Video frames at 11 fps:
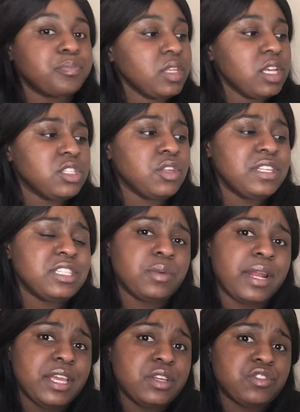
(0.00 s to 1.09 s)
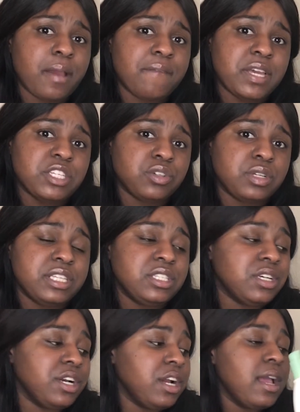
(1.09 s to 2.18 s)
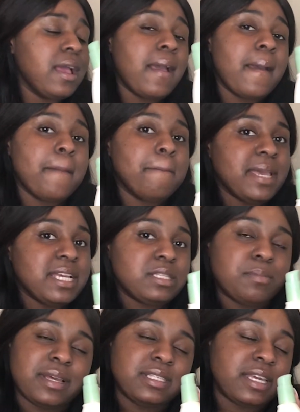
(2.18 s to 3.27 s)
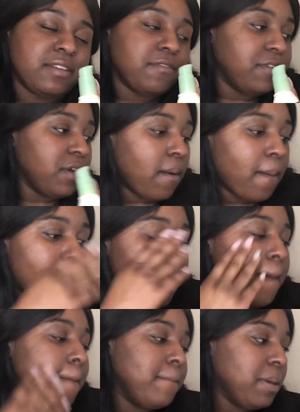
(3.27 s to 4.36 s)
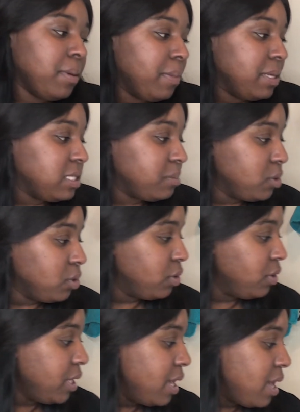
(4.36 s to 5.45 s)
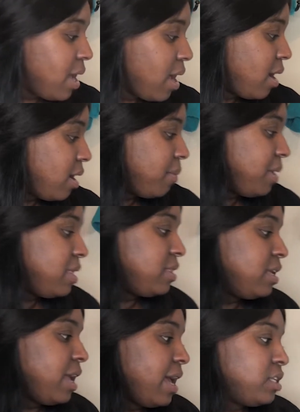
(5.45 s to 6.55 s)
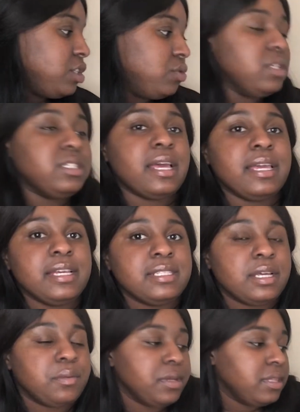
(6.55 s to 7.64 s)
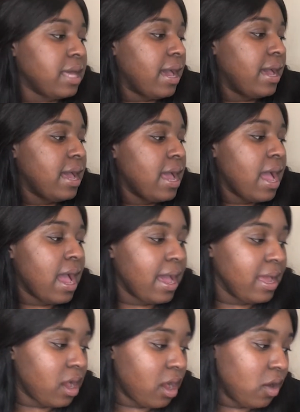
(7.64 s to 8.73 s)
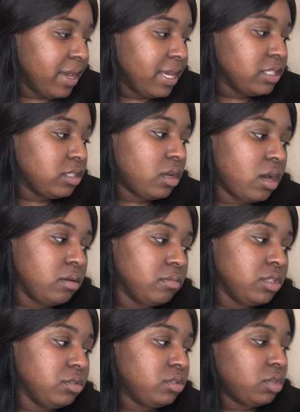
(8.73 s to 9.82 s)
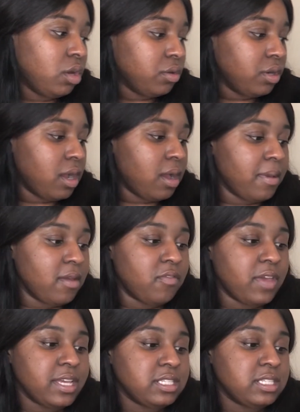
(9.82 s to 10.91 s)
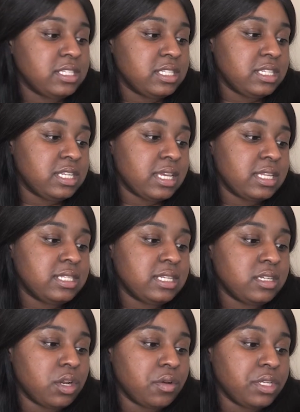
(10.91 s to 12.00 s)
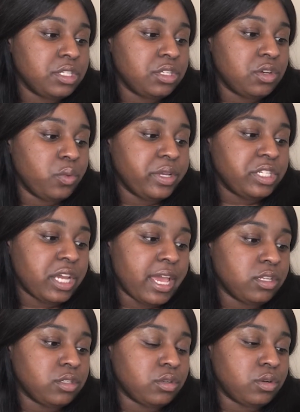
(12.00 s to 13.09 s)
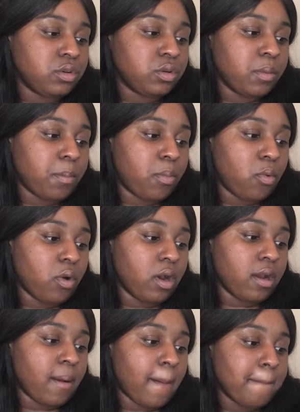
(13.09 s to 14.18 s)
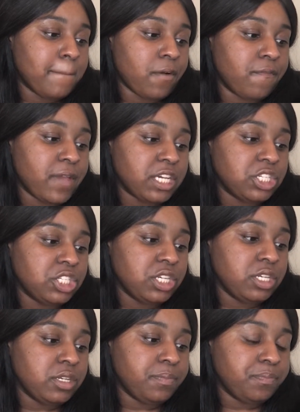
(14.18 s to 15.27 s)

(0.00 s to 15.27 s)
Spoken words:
So this is what I use for my facial cleanser. Makes my skin feel baby but smooth. And then as soon as I get done with that, I always use toner on my face. This is the Dickinson Original Witch Hazel Pore Perfecting